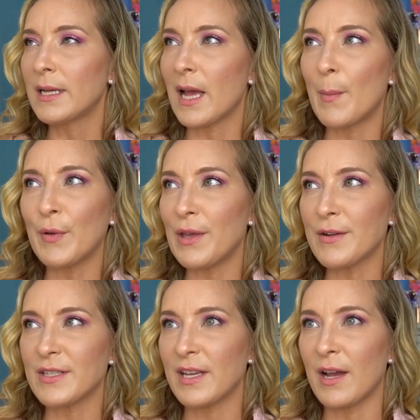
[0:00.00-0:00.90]
a couple
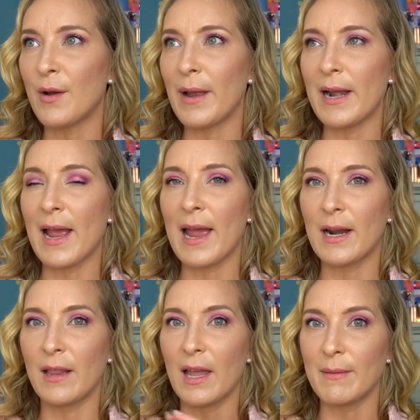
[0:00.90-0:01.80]
years ago and I
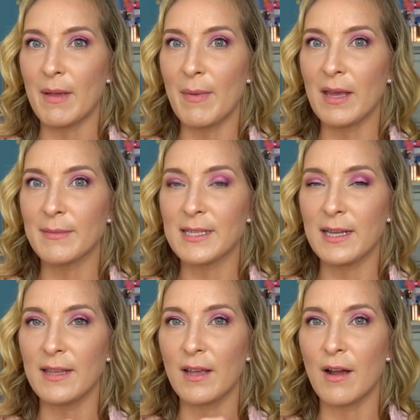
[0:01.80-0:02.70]
had a lot of my makeup
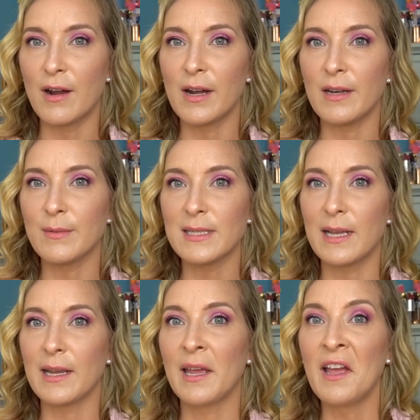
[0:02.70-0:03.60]
sitting in the car and it was
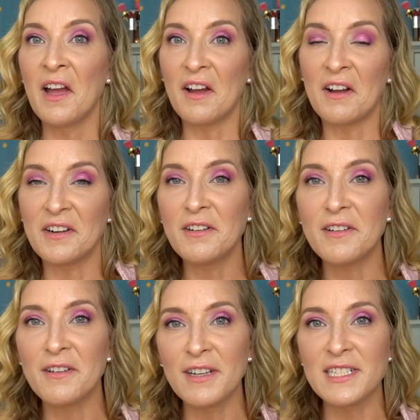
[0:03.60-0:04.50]
like 100
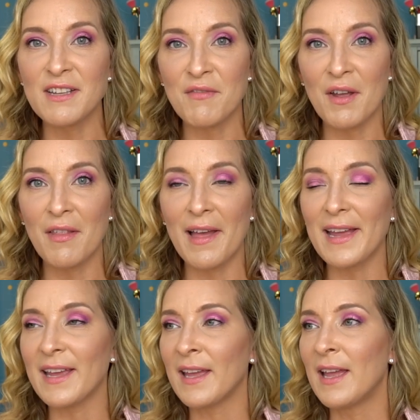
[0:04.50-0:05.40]
degrees it felt
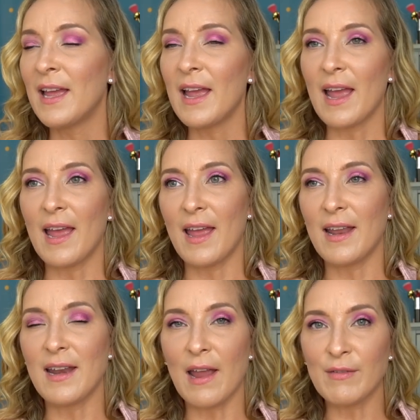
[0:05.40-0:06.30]
like
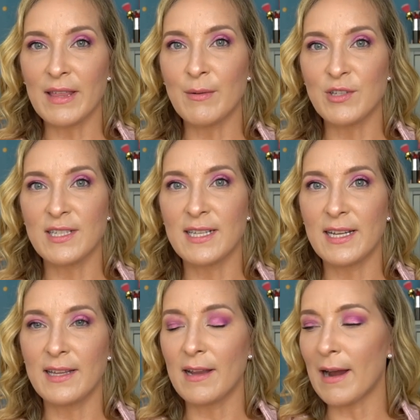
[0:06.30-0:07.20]
and everything was just
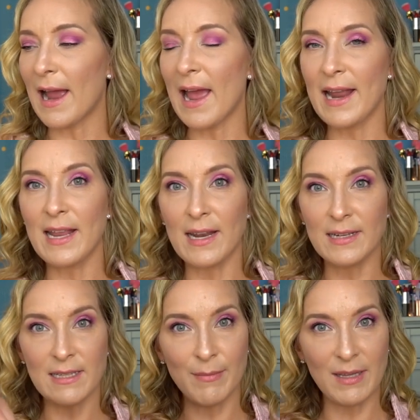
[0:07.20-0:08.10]
sitting in there. I had it
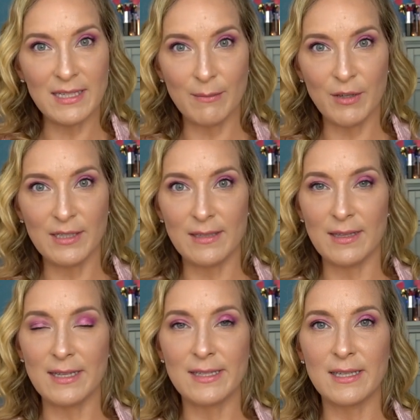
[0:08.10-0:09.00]
in something similar to
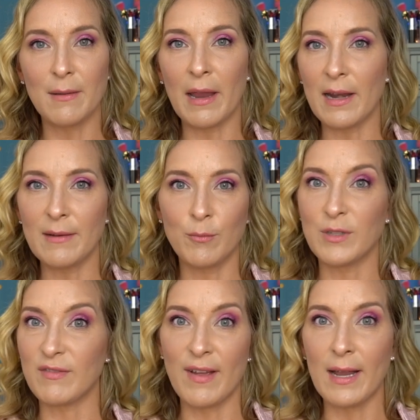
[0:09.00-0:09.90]
this and it
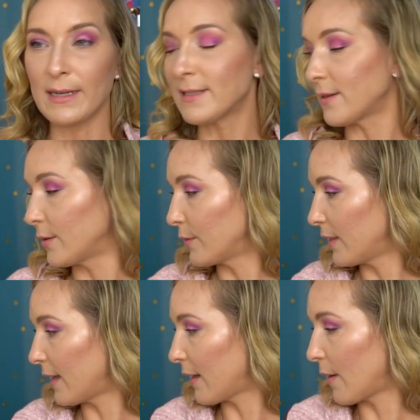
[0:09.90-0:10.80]
was fine so
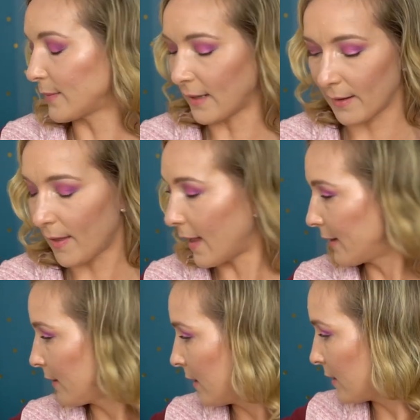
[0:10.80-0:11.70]
that helped out a lot.
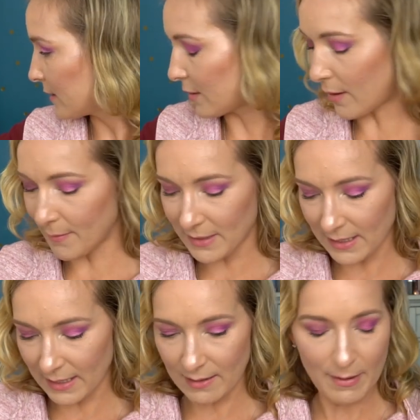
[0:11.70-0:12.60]
So I'm
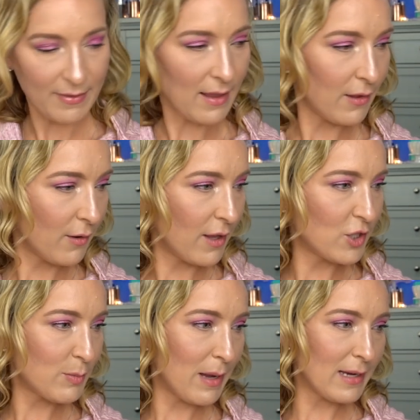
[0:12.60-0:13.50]
excited about that little
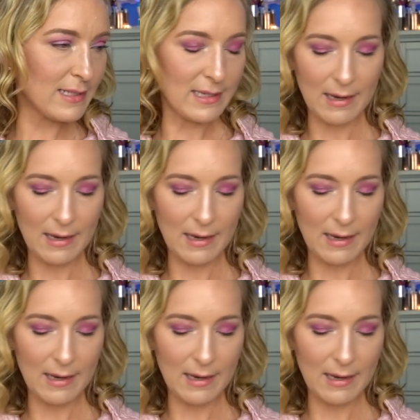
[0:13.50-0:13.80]
lunchbox.